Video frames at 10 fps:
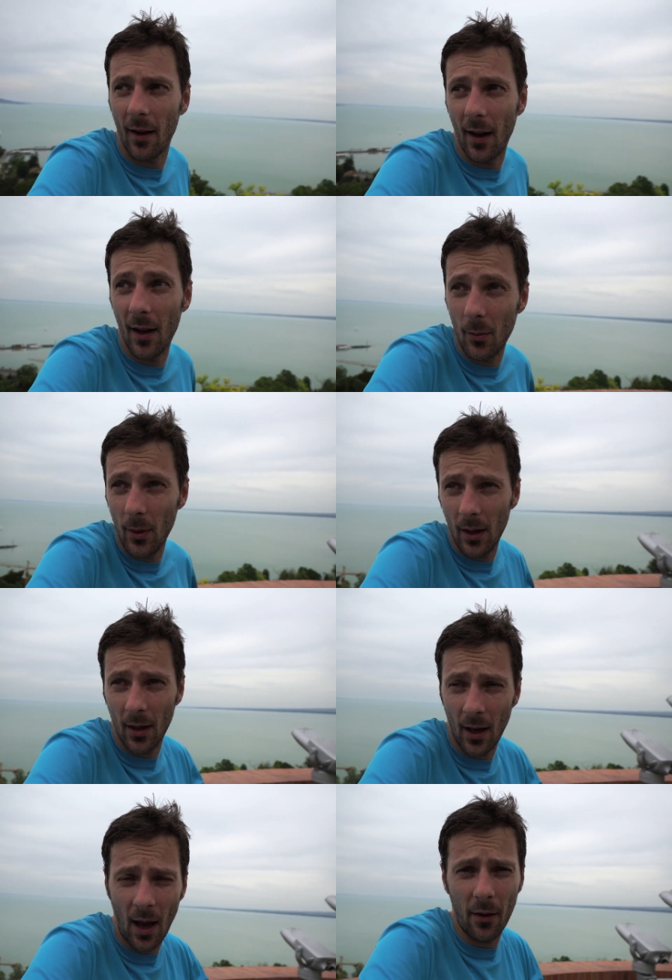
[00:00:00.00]
and we
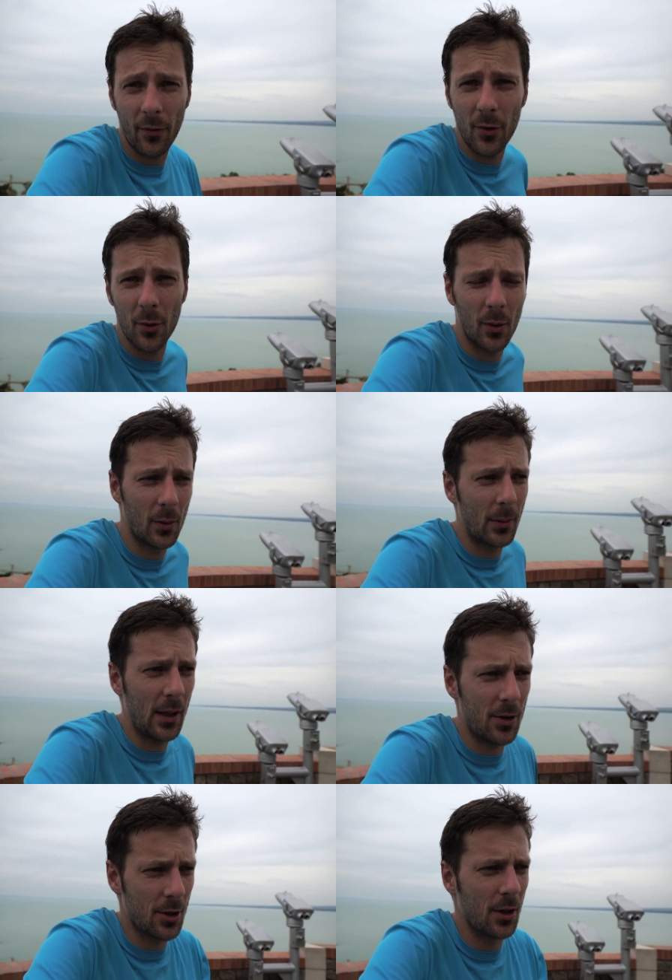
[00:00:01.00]
have to
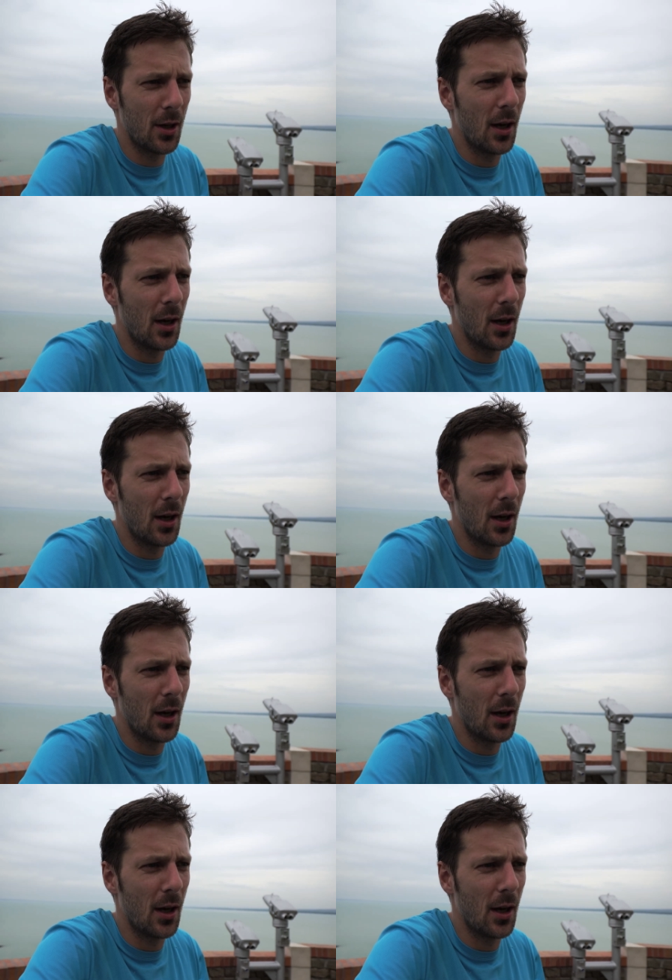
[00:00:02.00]
reach